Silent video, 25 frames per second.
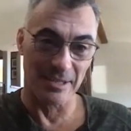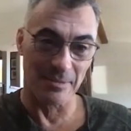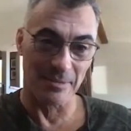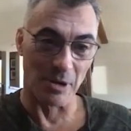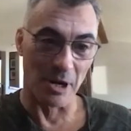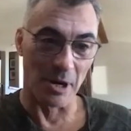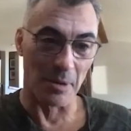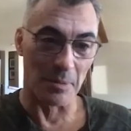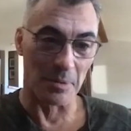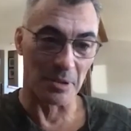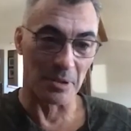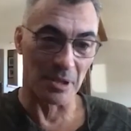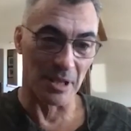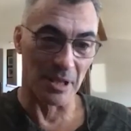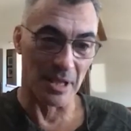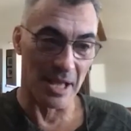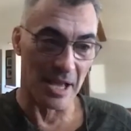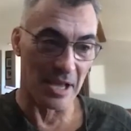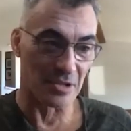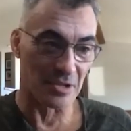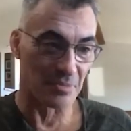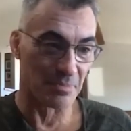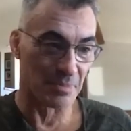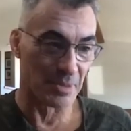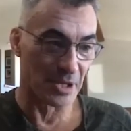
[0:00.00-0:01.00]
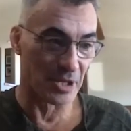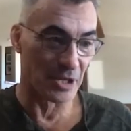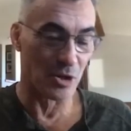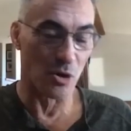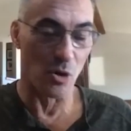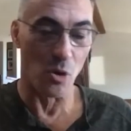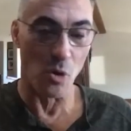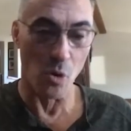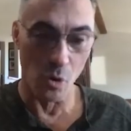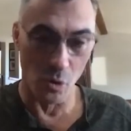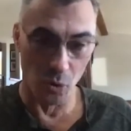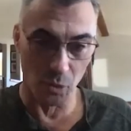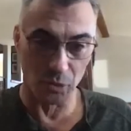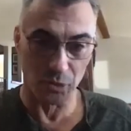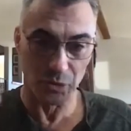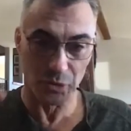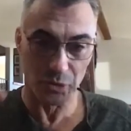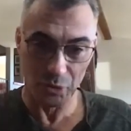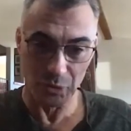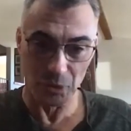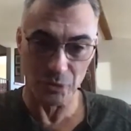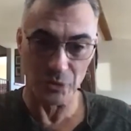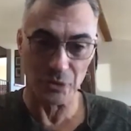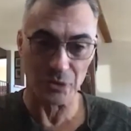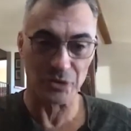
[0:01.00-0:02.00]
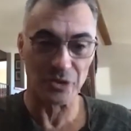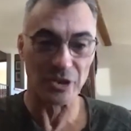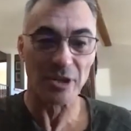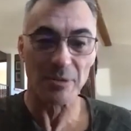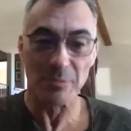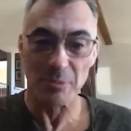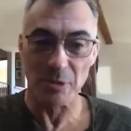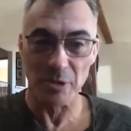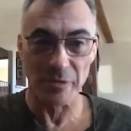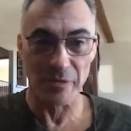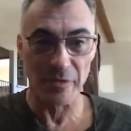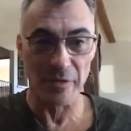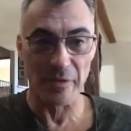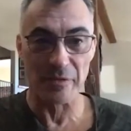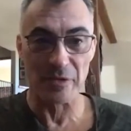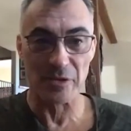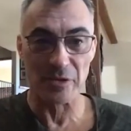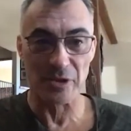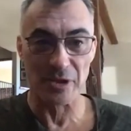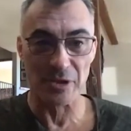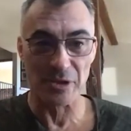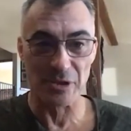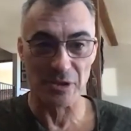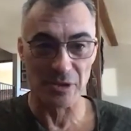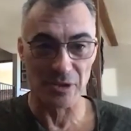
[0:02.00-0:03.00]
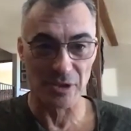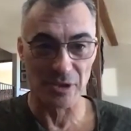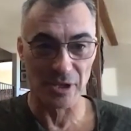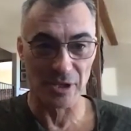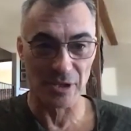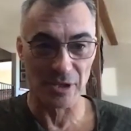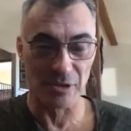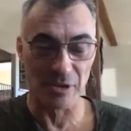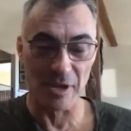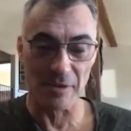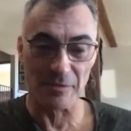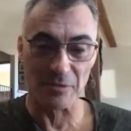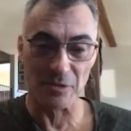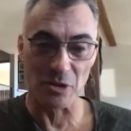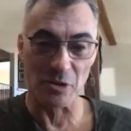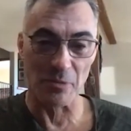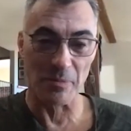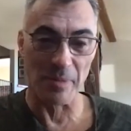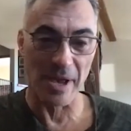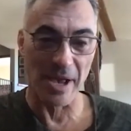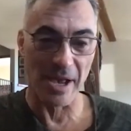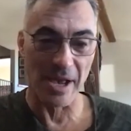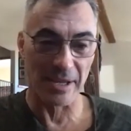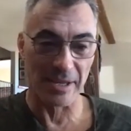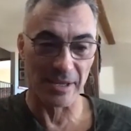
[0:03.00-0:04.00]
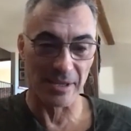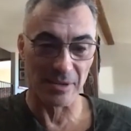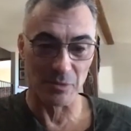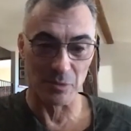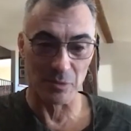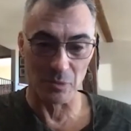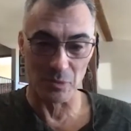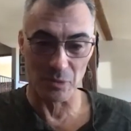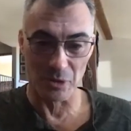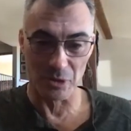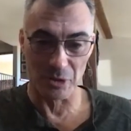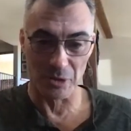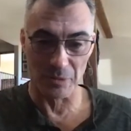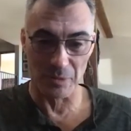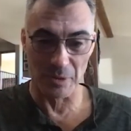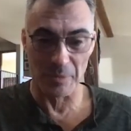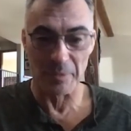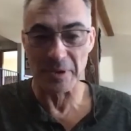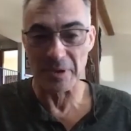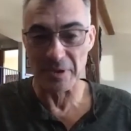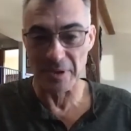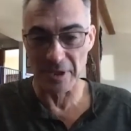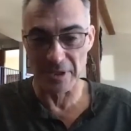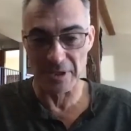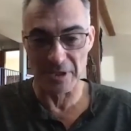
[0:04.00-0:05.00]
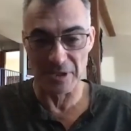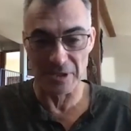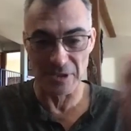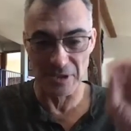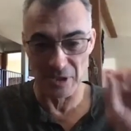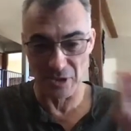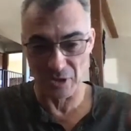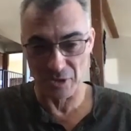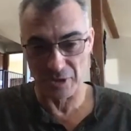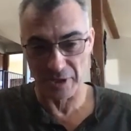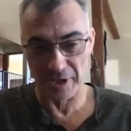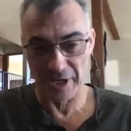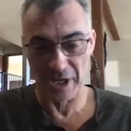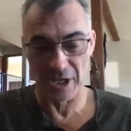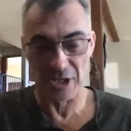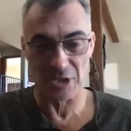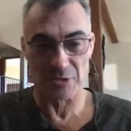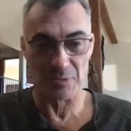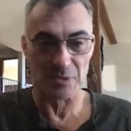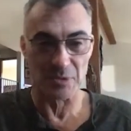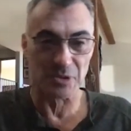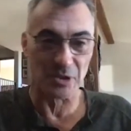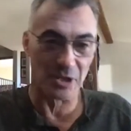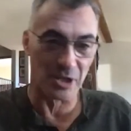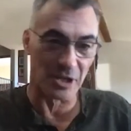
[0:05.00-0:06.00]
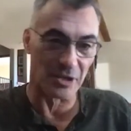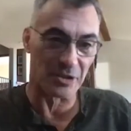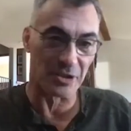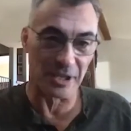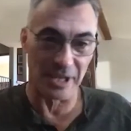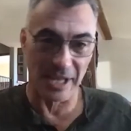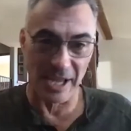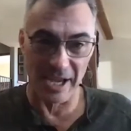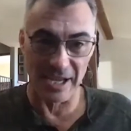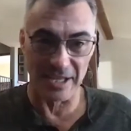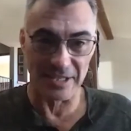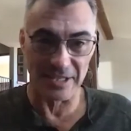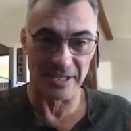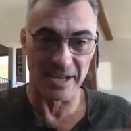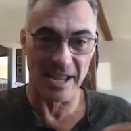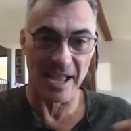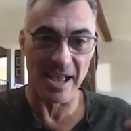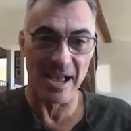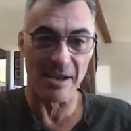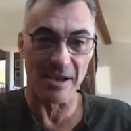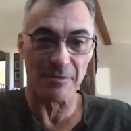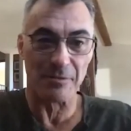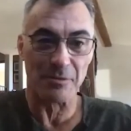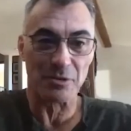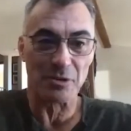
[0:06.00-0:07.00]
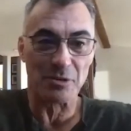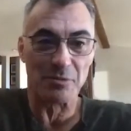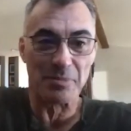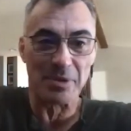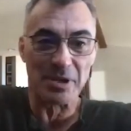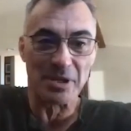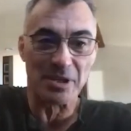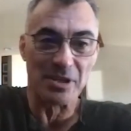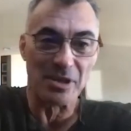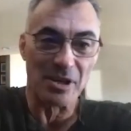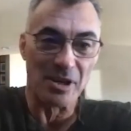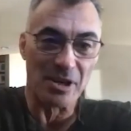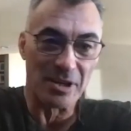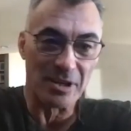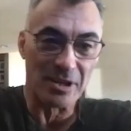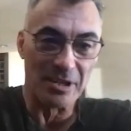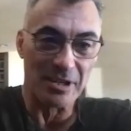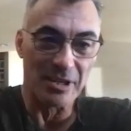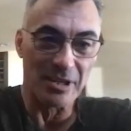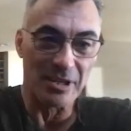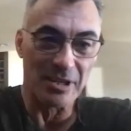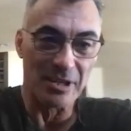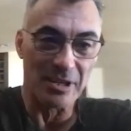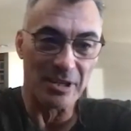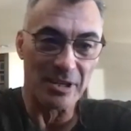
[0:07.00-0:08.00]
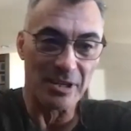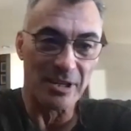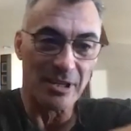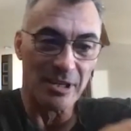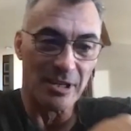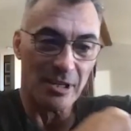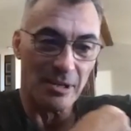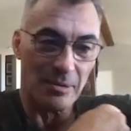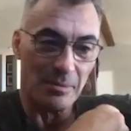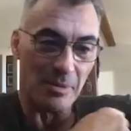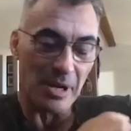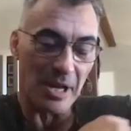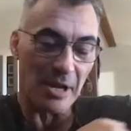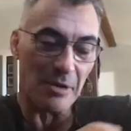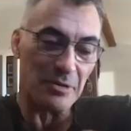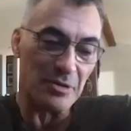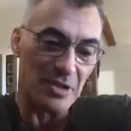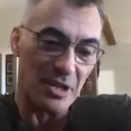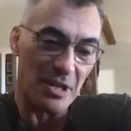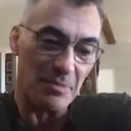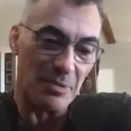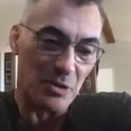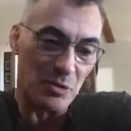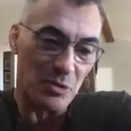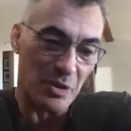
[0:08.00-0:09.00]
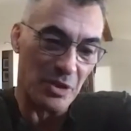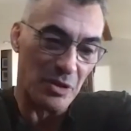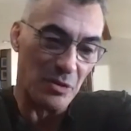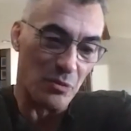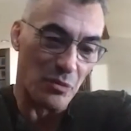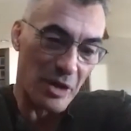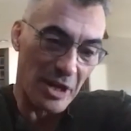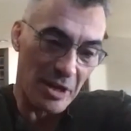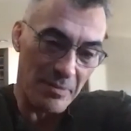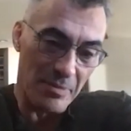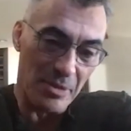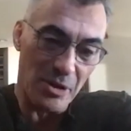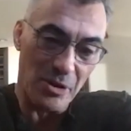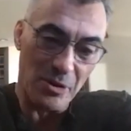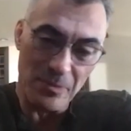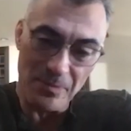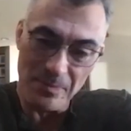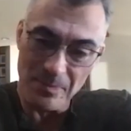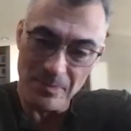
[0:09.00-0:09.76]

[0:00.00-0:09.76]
probably the last big old school stunt we've ever done. Like you have to go back and really, I mean, they did digital enhancement to cut the guys in half with the big gun. But I would say between Rambo,